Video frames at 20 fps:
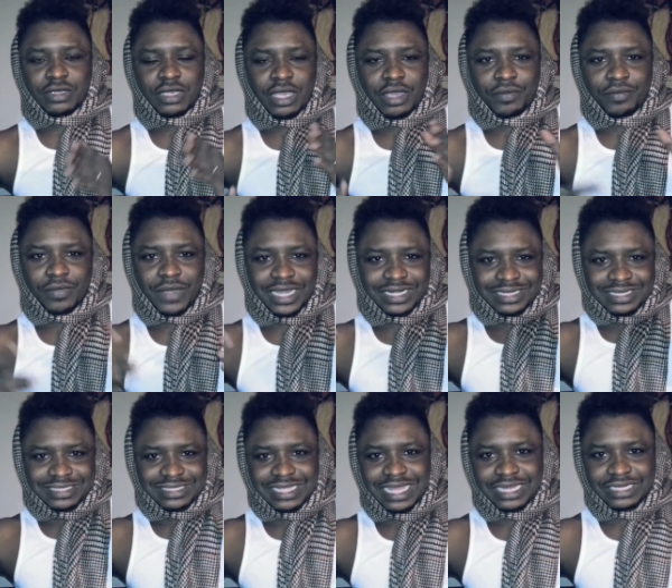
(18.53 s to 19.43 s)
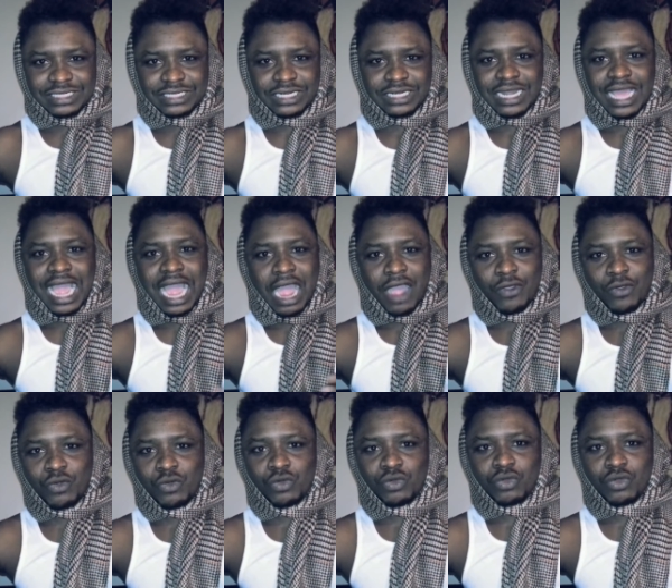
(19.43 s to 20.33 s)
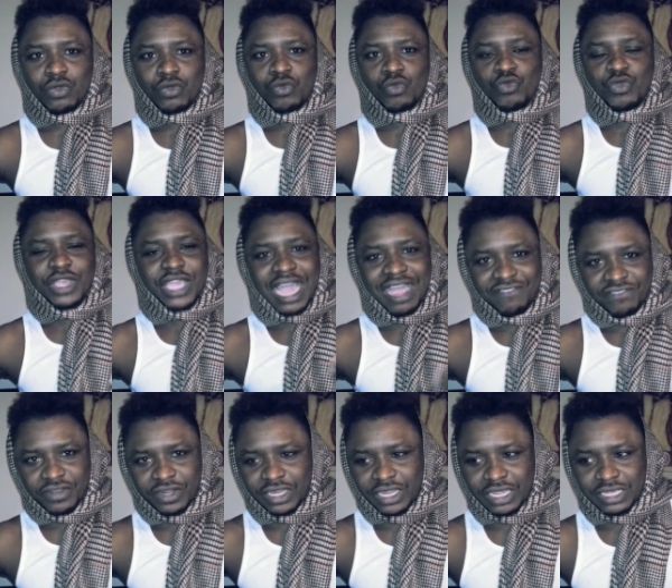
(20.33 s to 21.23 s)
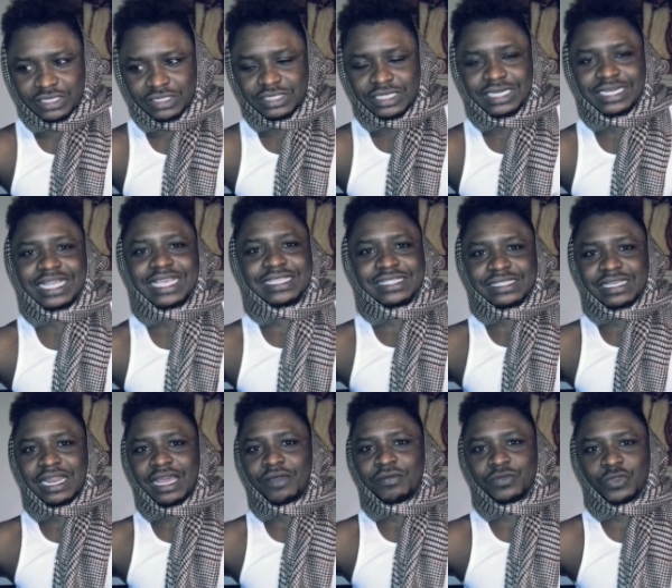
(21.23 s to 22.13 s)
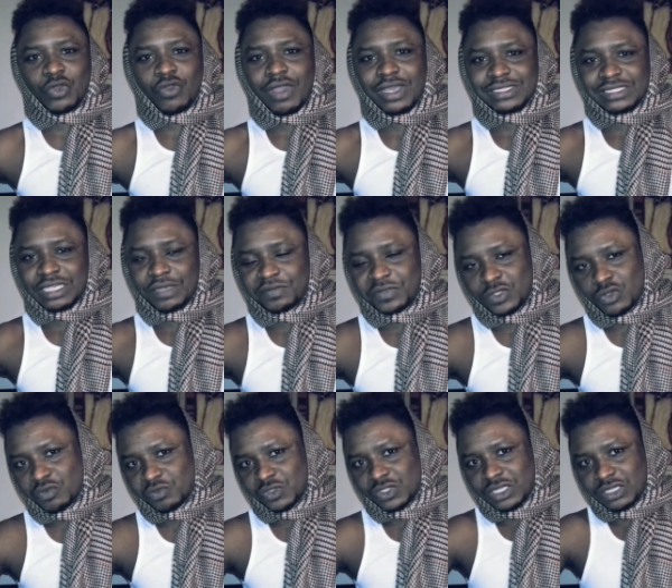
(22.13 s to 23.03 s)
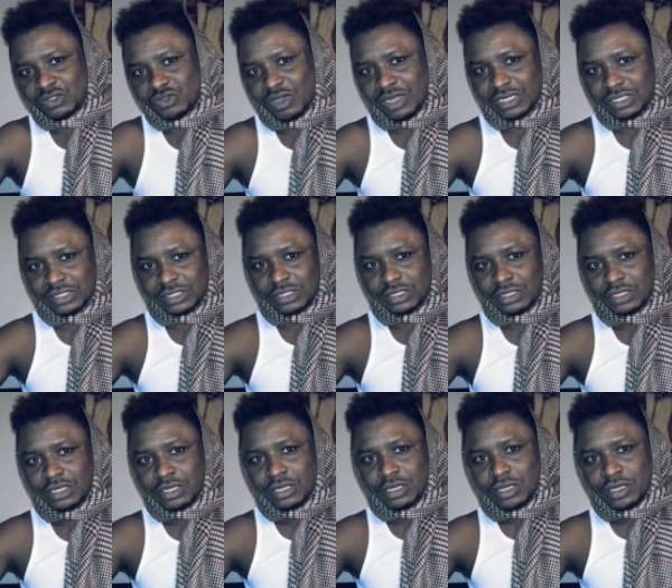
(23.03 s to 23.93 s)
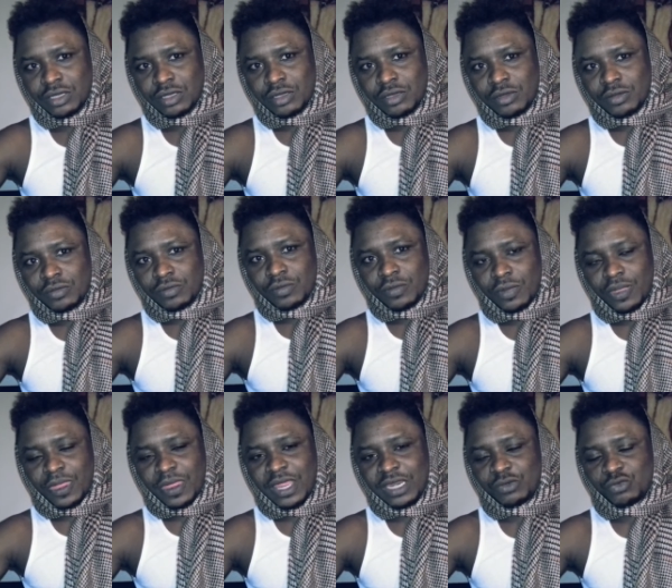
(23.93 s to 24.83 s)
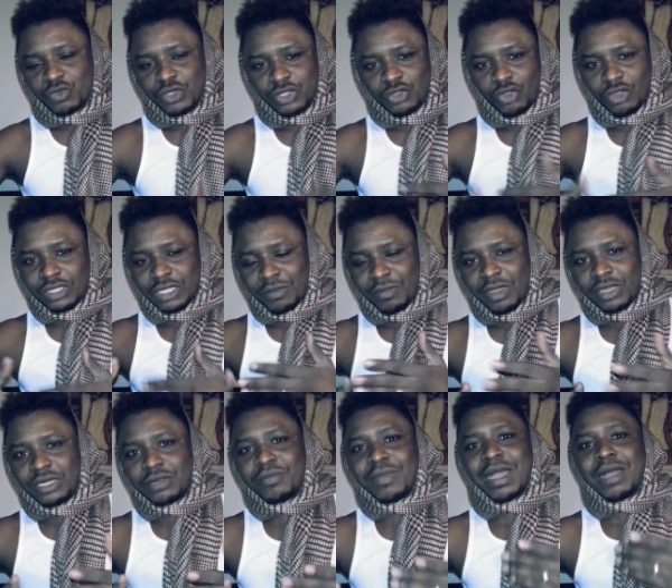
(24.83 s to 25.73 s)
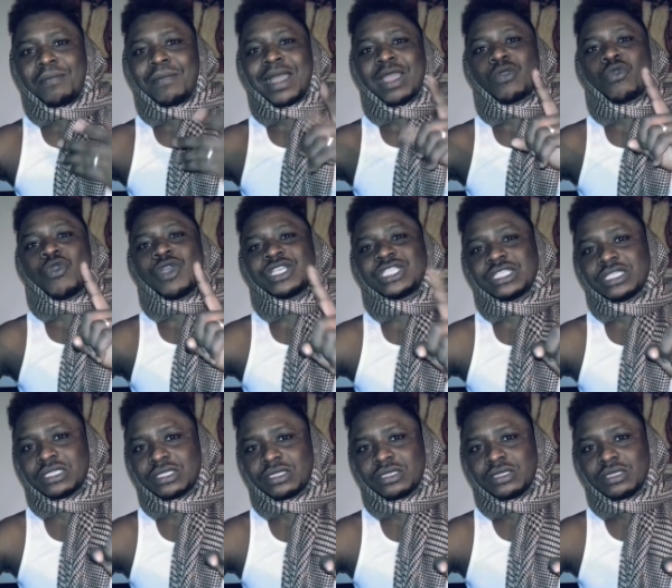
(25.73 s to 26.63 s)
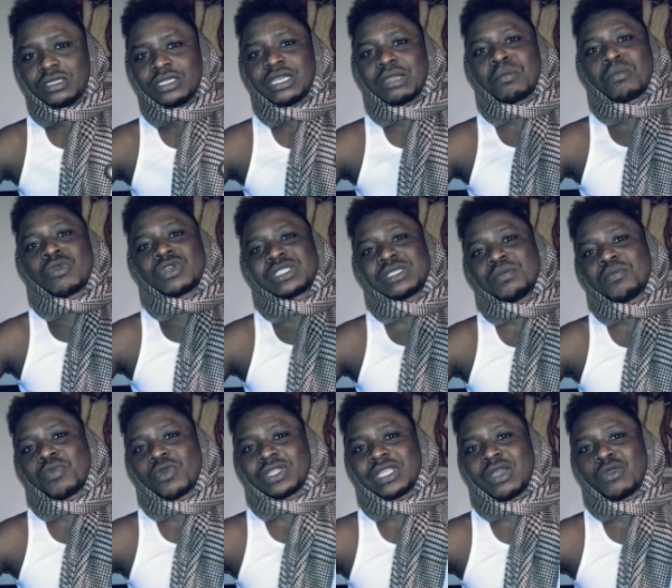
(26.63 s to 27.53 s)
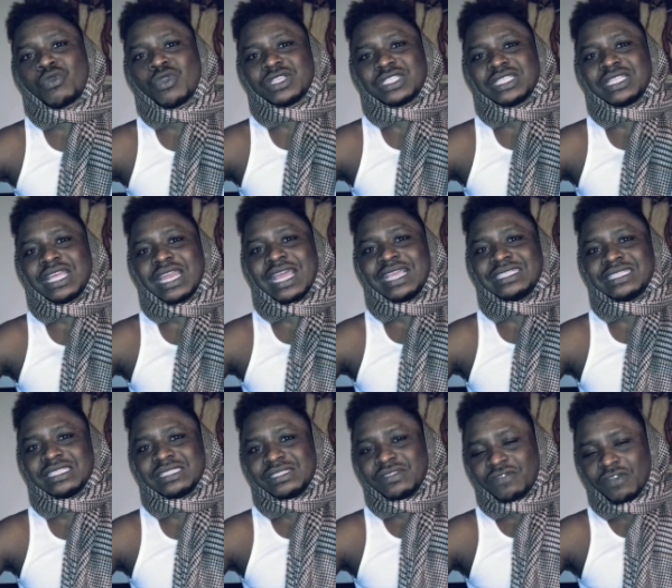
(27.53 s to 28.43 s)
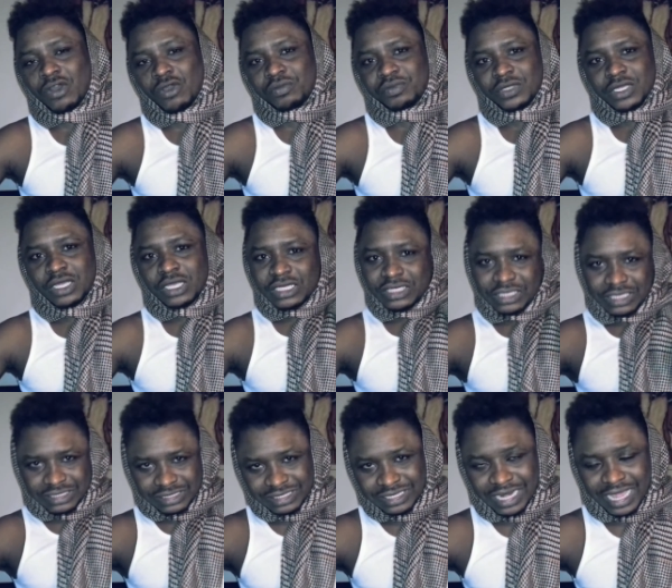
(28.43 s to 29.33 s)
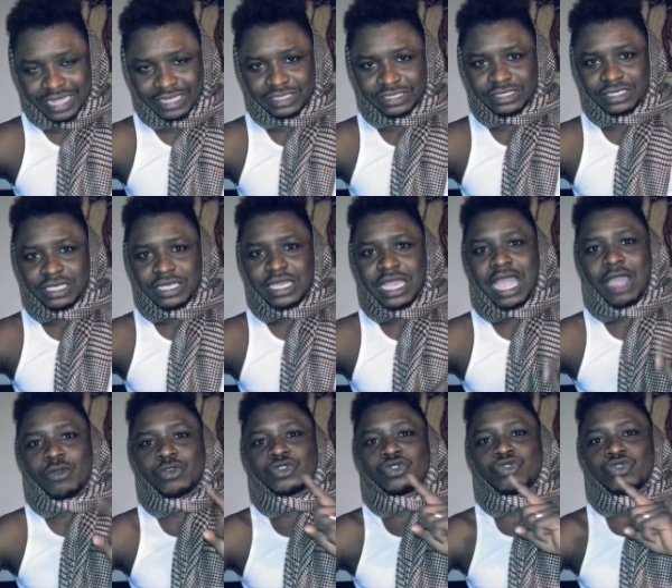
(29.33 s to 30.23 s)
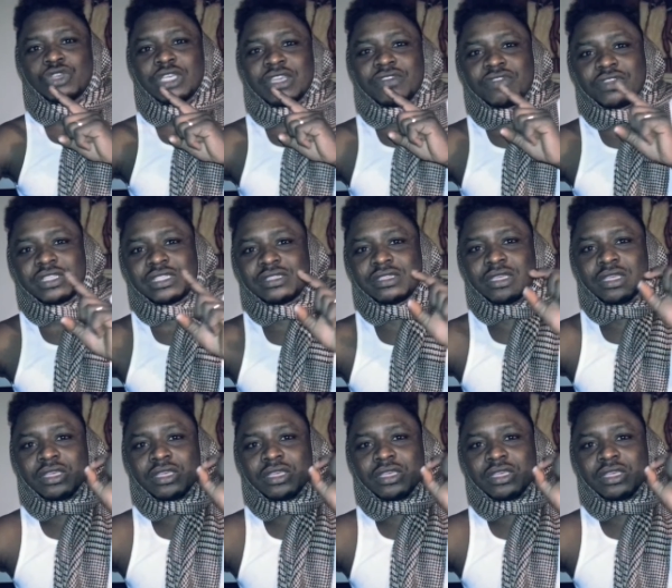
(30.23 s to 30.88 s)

understanding and how we Africans and Islam don't accept homosexuality, and we talked about it. But my question, the most important question that I just developed this night, I want to give it